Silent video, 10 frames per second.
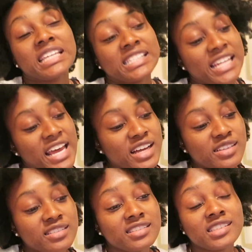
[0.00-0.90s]
is
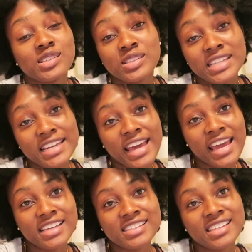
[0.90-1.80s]
now Tuesday
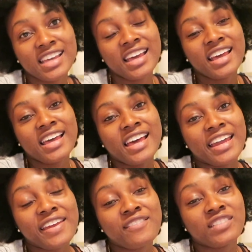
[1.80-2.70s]
night. I
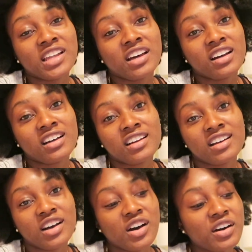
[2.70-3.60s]
didn't vlog
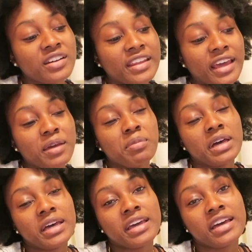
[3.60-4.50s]
all day,
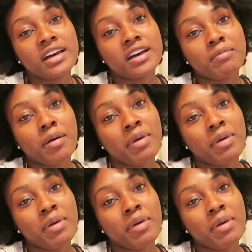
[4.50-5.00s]
but um, my